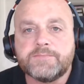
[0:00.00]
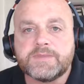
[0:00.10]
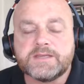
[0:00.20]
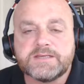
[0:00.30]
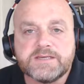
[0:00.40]

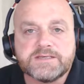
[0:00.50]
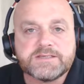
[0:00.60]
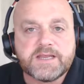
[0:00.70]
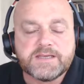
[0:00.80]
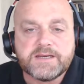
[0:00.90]
This is
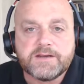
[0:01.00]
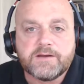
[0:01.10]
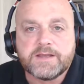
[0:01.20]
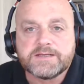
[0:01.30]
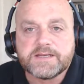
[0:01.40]
Sunday
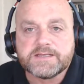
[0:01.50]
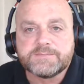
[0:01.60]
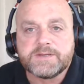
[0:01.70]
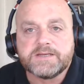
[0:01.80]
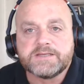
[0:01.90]
night, has
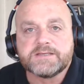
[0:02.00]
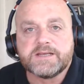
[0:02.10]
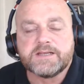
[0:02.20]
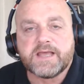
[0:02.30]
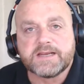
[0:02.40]
been
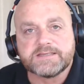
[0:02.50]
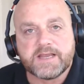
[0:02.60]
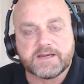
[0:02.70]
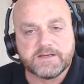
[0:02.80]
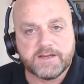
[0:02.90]
seen. The Hang
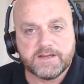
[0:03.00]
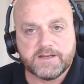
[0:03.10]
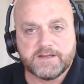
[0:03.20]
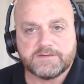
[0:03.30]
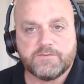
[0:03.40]
Seng
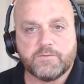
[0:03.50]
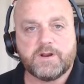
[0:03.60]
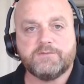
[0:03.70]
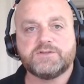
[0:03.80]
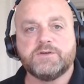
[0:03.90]
has fallen
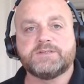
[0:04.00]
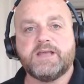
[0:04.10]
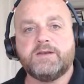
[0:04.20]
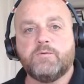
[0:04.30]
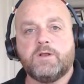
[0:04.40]
over
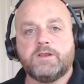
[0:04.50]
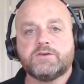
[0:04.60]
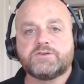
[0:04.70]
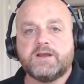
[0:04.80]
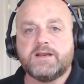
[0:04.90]
2%, while the
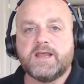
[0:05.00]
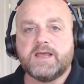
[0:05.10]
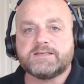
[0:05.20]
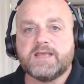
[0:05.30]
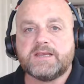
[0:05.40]
Australian
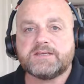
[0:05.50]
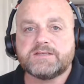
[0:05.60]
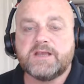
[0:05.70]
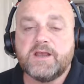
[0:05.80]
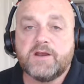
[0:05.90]

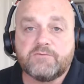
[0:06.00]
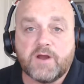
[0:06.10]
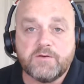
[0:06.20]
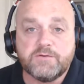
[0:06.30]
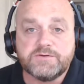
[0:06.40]
ASX
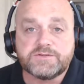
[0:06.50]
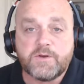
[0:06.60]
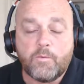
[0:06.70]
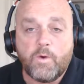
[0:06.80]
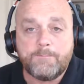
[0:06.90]
rose
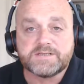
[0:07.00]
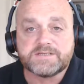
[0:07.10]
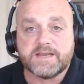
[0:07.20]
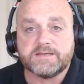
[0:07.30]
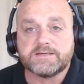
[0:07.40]

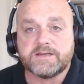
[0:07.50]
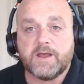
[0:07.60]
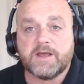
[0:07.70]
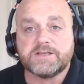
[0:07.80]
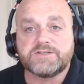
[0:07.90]

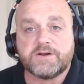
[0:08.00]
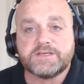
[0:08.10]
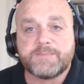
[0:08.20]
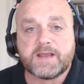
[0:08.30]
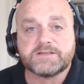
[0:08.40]
1%.
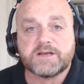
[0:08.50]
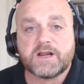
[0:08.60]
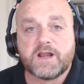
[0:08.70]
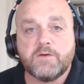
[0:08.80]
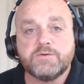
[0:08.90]
Chinese banks are
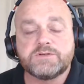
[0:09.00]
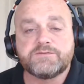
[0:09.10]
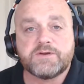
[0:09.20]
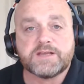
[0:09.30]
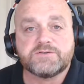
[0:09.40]
closed
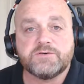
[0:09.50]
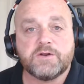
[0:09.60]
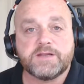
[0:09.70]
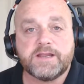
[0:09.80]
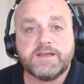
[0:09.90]
for a national
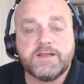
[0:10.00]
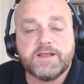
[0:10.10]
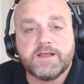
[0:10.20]
holiday.